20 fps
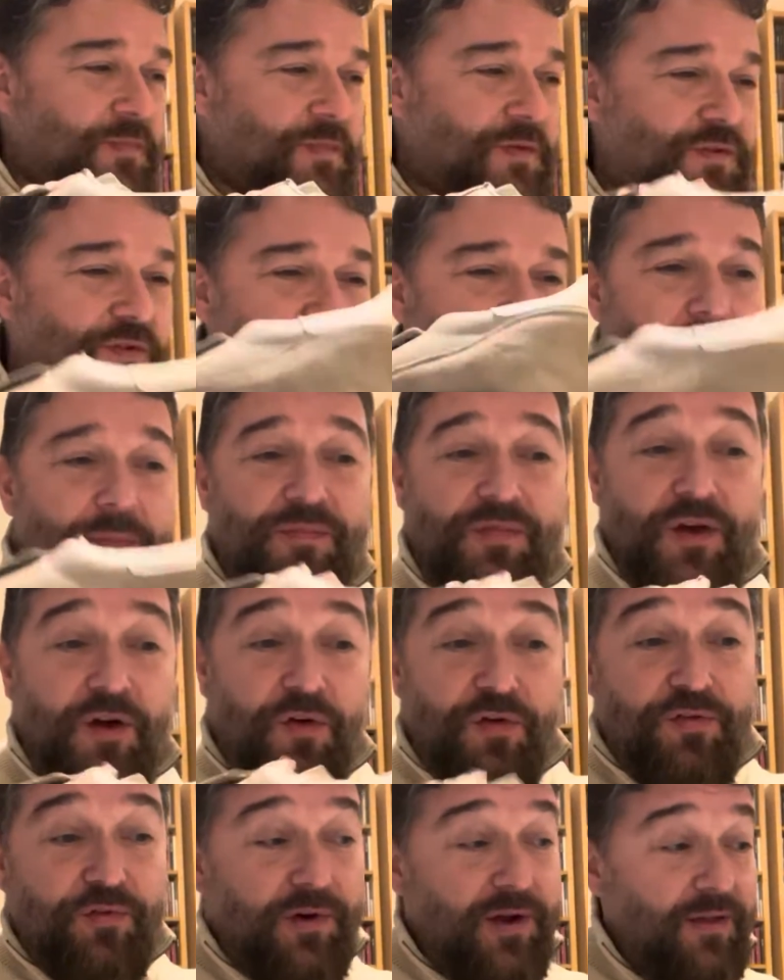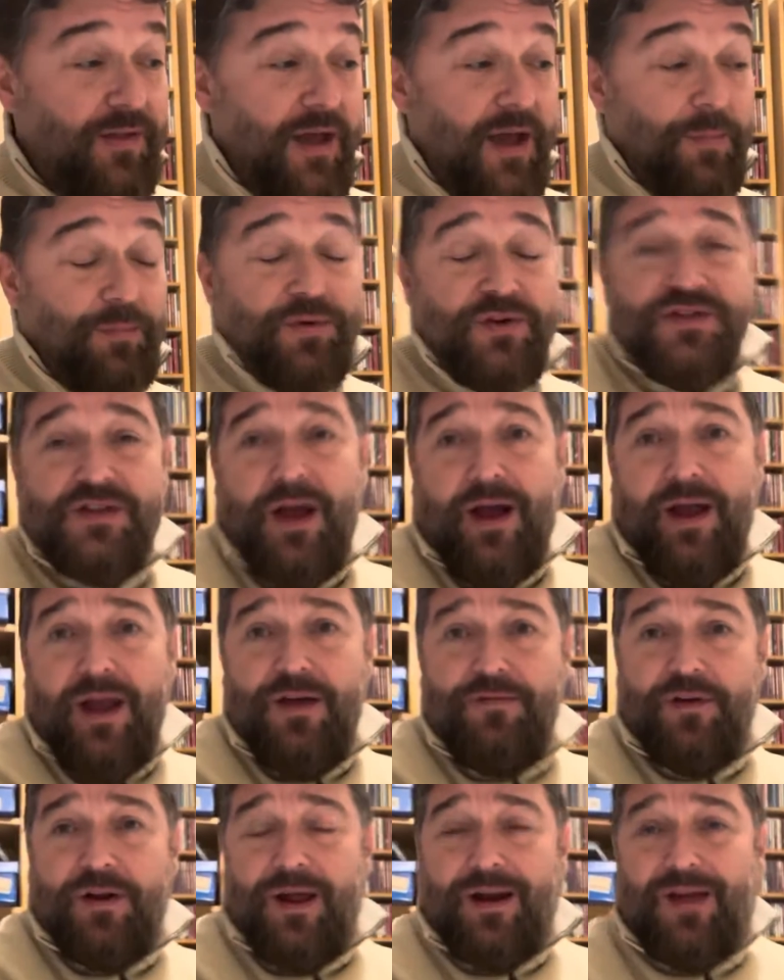So then they're 3 there, plus the High
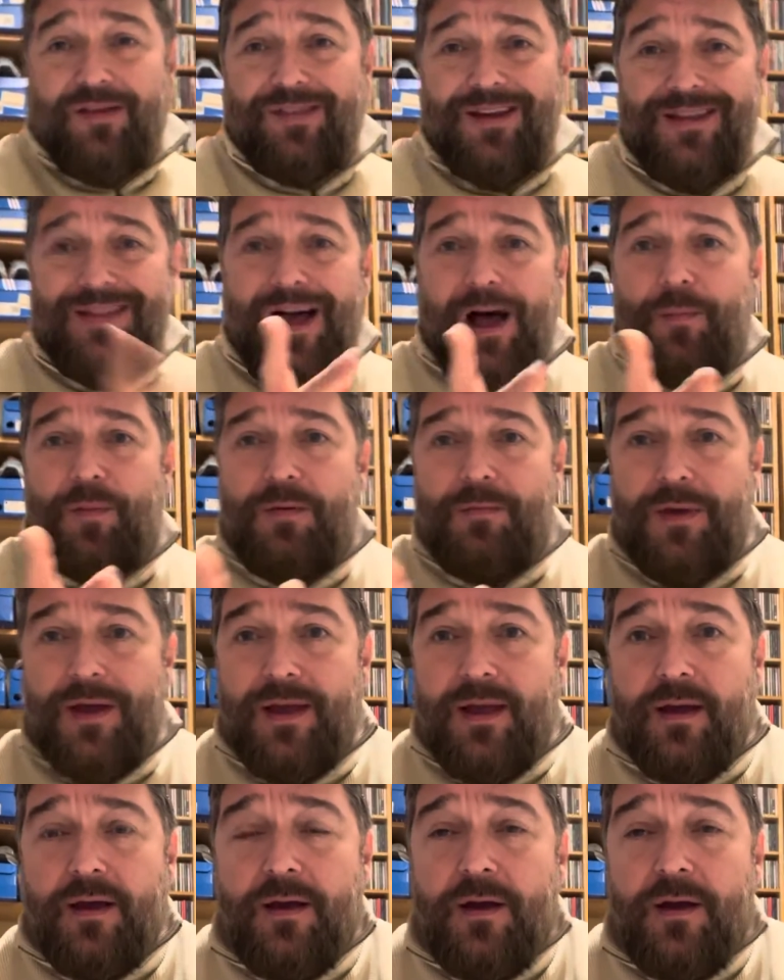Avon. I think that'll be me